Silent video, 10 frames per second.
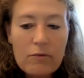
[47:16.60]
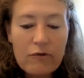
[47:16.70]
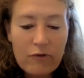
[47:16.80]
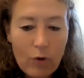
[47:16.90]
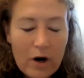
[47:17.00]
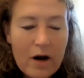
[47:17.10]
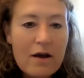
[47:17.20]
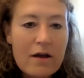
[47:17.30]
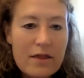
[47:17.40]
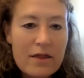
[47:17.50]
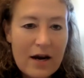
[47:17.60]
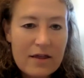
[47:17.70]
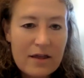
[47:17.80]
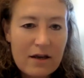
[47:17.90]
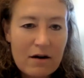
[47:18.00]
fora that I
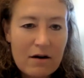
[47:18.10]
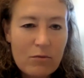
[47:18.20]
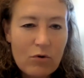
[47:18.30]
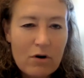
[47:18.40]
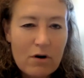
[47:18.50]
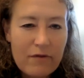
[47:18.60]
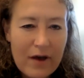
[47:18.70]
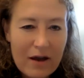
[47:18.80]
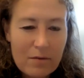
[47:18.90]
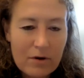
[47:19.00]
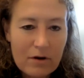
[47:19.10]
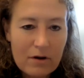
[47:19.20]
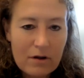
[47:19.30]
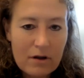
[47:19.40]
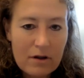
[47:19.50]
think are more
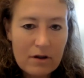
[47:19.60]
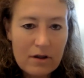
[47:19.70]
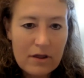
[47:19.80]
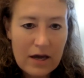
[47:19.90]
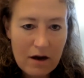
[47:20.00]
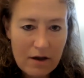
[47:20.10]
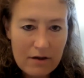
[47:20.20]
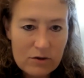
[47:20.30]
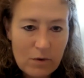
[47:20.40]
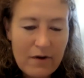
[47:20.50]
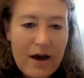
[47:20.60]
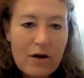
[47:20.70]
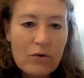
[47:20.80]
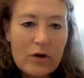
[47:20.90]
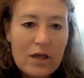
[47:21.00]
valuable than others. We've
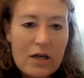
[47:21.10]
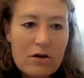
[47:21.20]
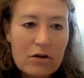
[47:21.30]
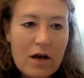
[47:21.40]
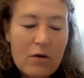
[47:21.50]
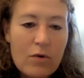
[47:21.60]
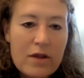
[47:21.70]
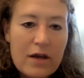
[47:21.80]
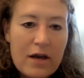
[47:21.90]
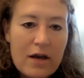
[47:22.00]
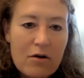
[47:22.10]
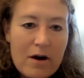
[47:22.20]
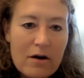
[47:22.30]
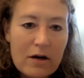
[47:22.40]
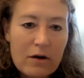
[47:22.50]
had really good luck with the
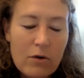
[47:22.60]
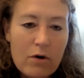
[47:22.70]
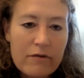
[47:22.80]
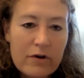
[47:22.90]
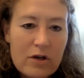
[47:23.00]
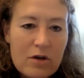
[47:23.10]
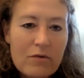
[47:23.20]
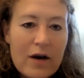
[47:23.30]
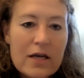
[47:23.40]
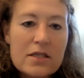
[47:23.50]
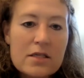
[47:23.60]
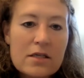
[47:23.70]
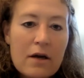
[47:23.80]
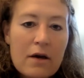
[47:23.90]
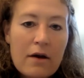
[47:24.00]
Inter-American Court for Human Rights,
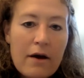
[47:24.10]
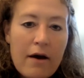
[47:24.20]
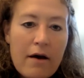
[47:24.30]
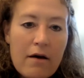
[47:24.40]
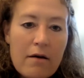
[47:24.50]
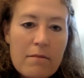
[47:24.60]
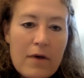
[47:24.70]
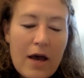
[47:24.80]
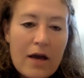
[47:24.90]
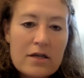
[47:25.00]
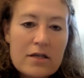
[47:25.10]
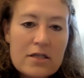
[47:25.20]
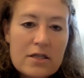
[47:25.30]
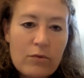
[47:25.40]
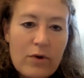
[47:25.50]
and
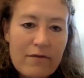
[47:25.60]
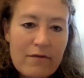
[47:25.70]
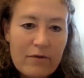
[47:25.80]
we have